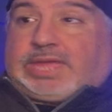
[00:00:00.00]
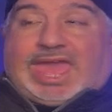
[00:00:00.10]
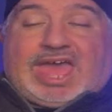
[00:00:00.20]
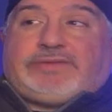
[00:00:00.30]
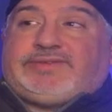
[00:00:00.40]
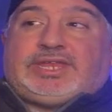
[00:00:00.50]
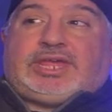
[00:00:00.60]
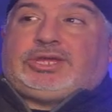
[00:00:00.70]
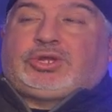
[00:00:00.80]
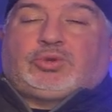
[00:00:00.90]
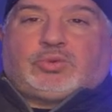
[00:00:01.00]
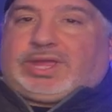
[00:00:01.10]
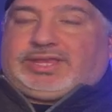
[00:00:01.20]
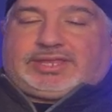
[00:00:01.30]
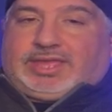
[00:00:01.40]
having a
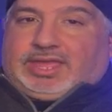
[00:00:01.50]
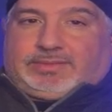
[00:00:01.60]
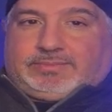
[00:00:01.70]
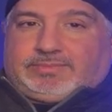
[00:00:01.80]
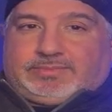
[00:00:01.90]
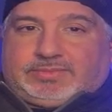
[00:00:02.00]
great time,